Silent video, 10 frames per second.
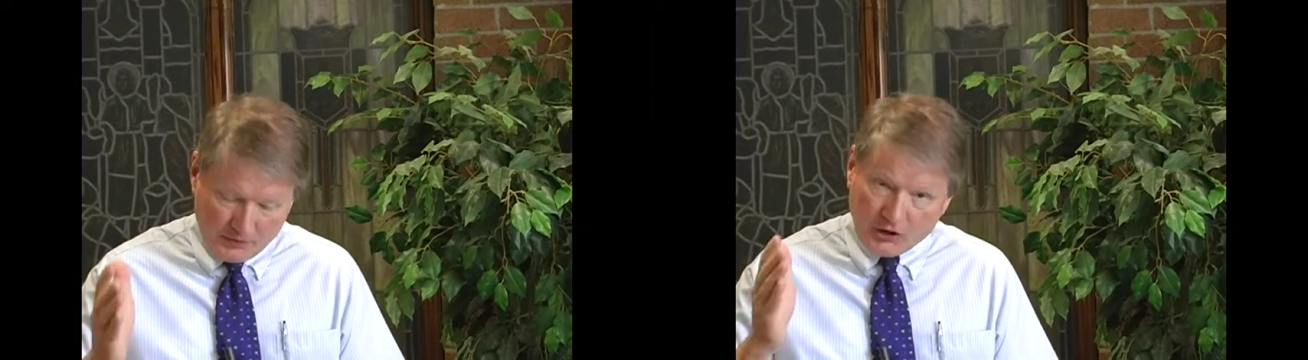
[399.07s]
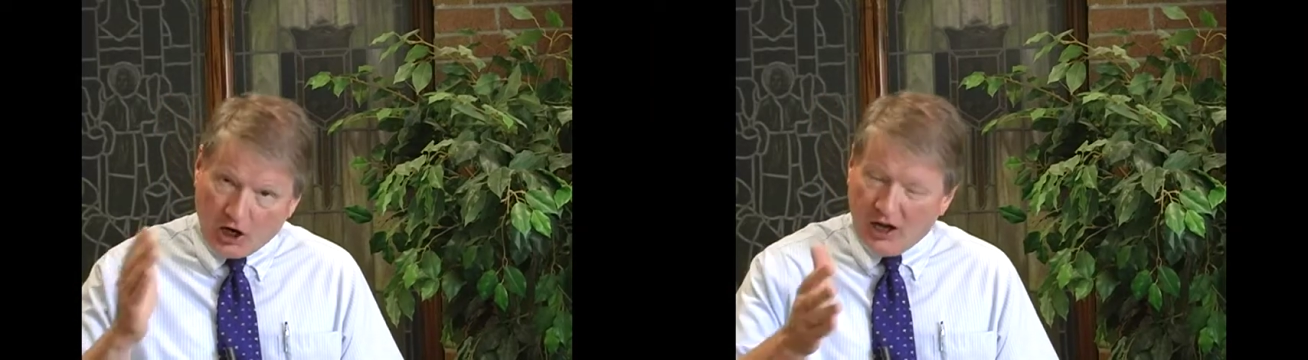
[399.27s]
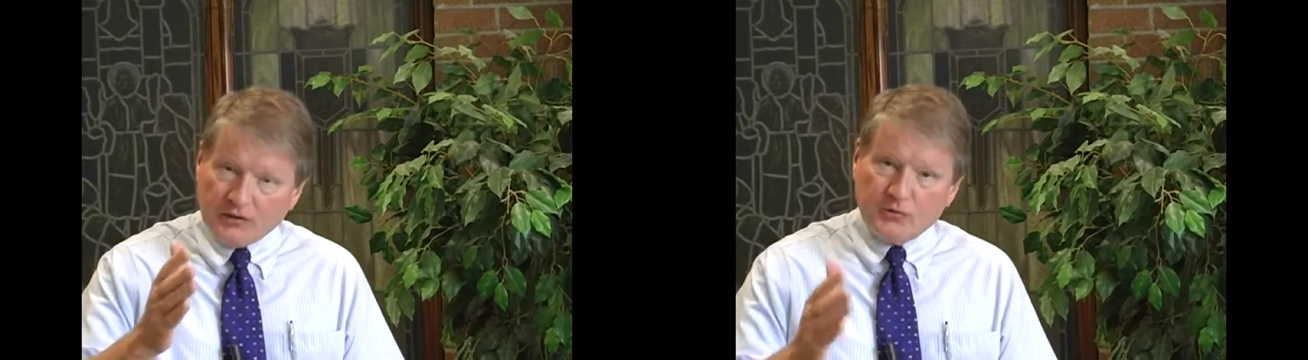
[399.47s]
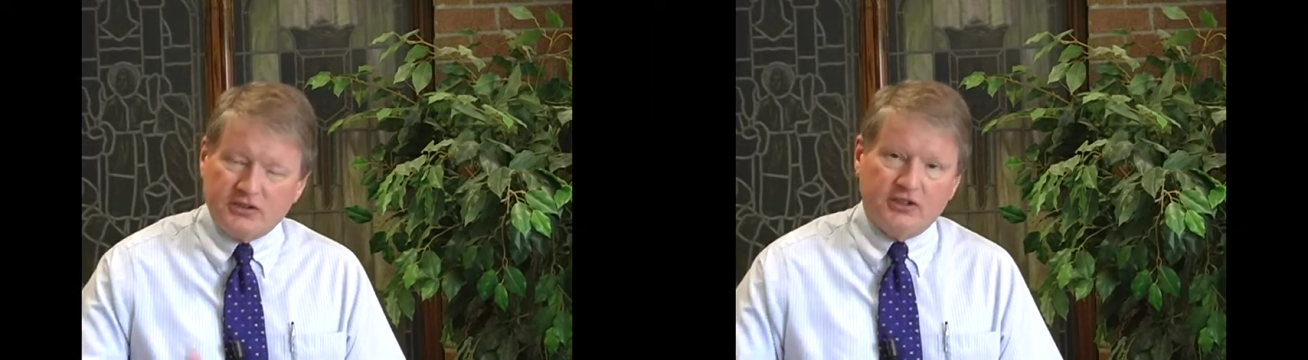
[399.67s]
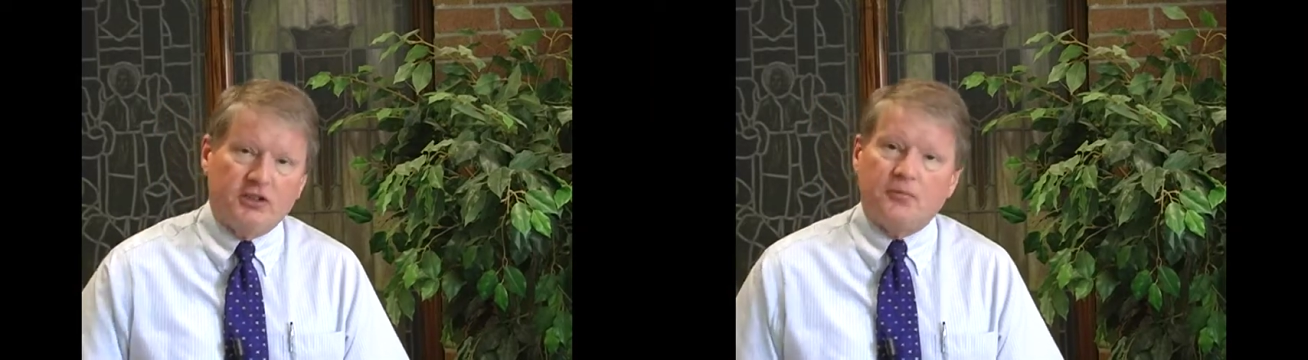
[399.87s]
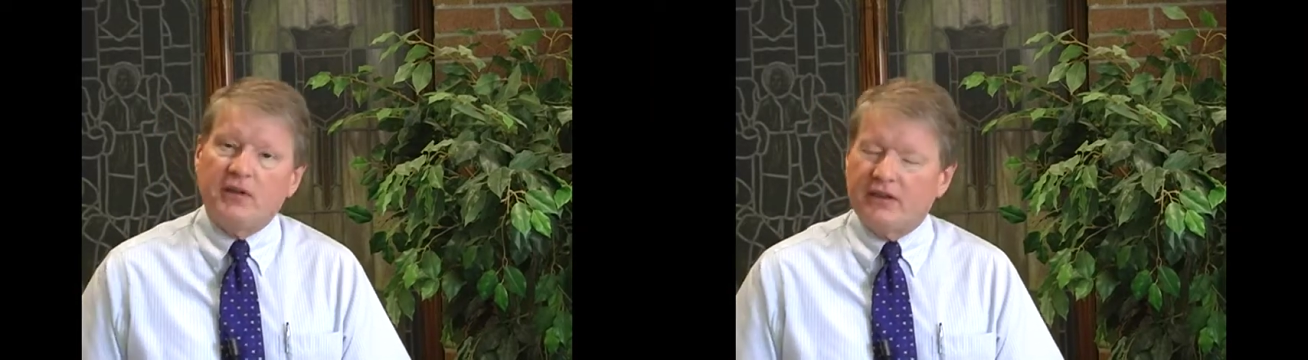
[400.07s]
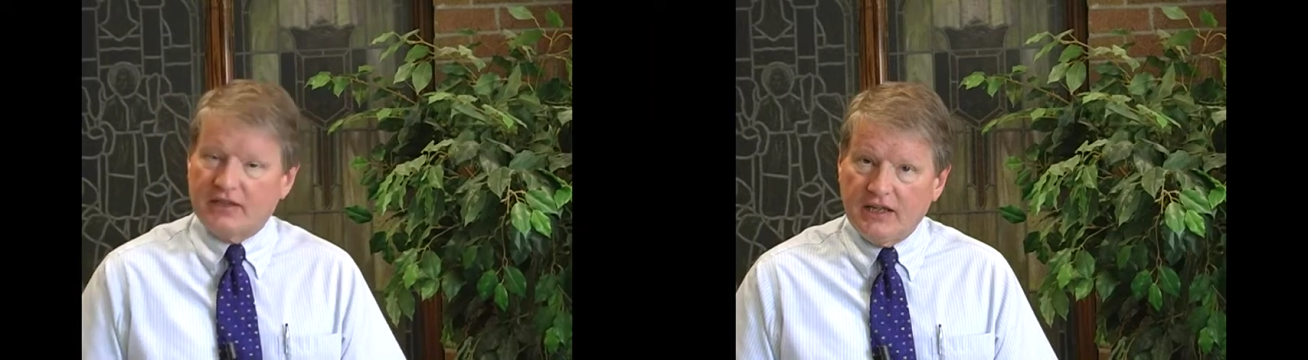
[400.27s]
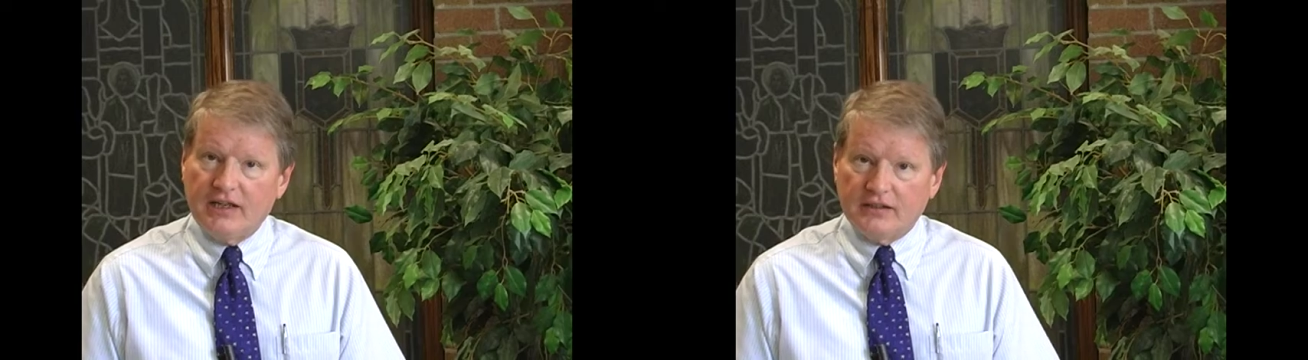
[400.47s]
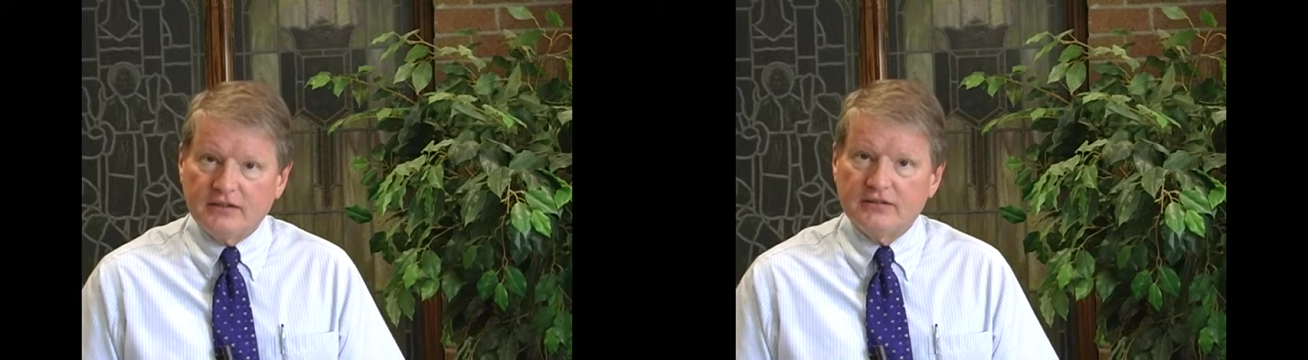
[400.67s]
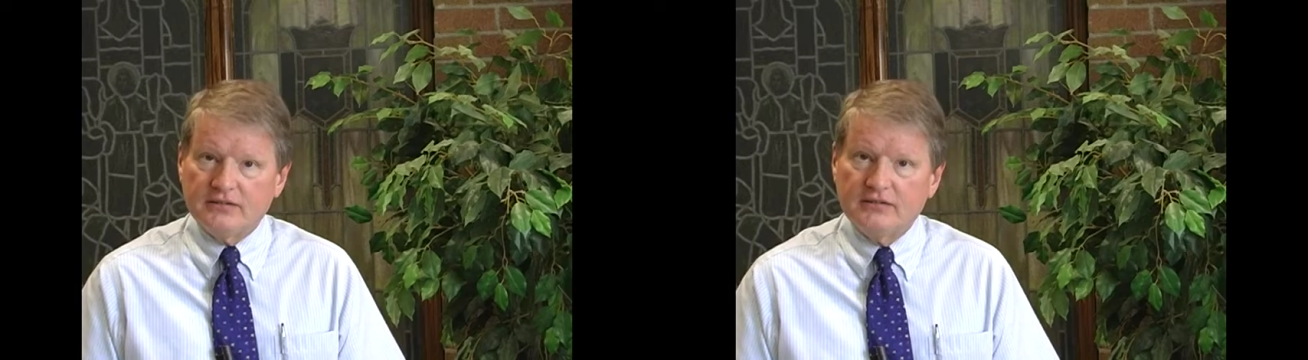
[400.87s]
God was to be the king
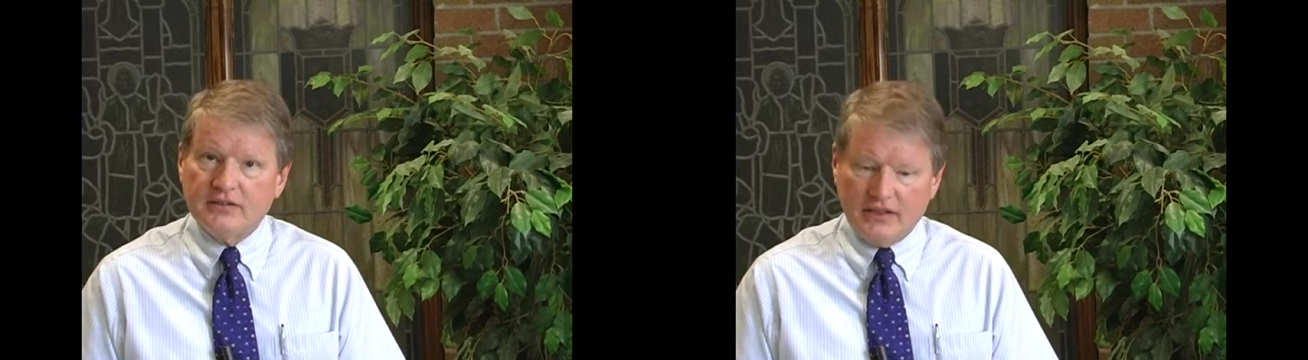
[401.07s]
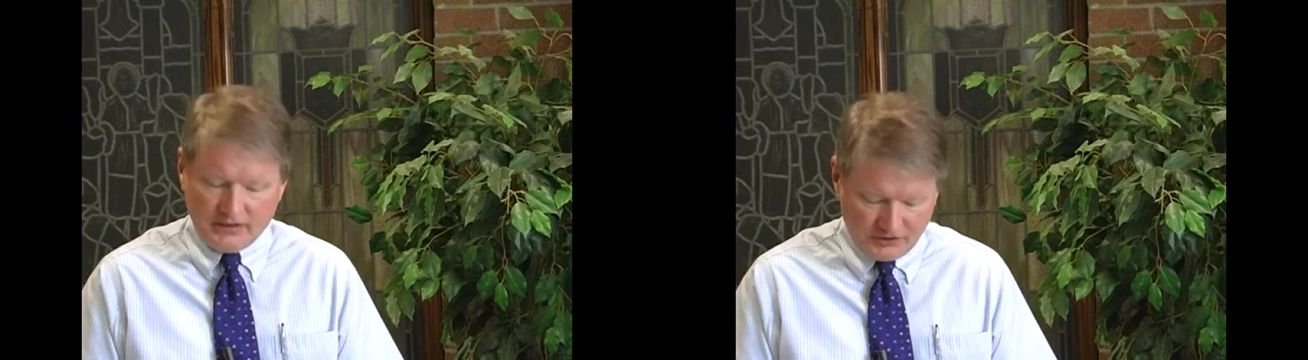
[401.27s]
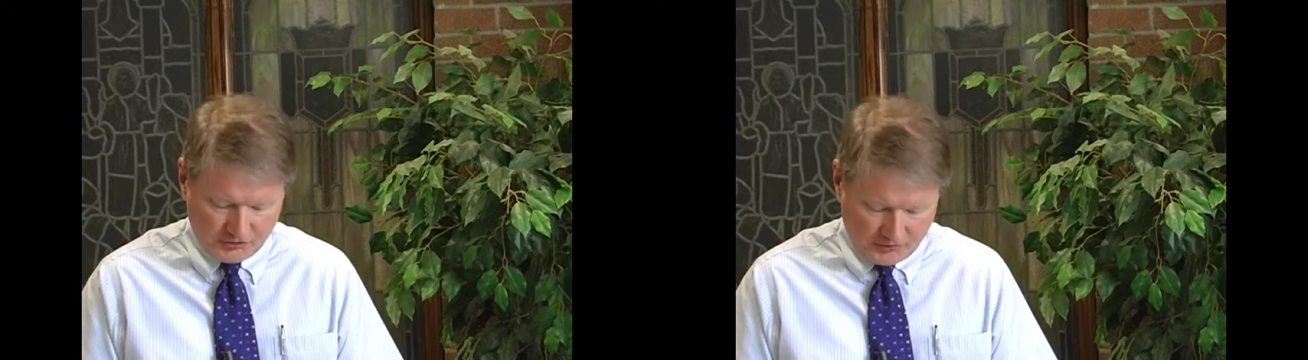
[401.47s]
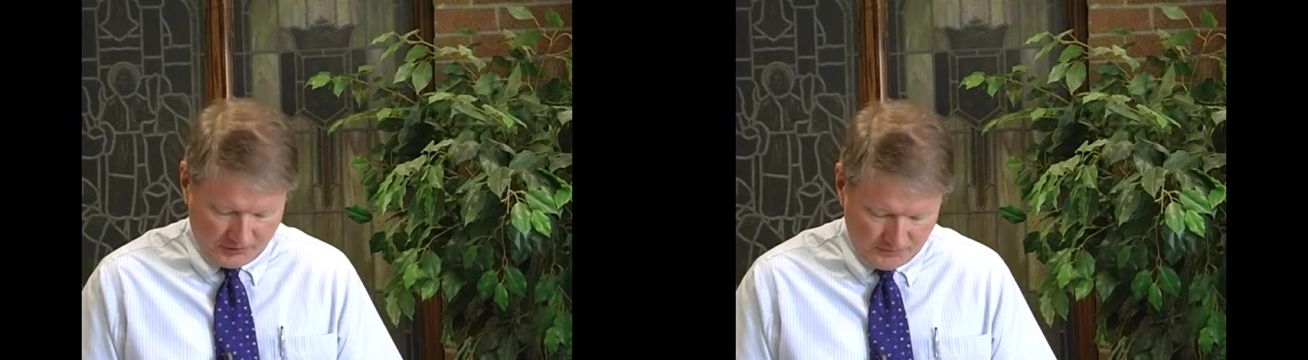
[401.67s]
in Israel.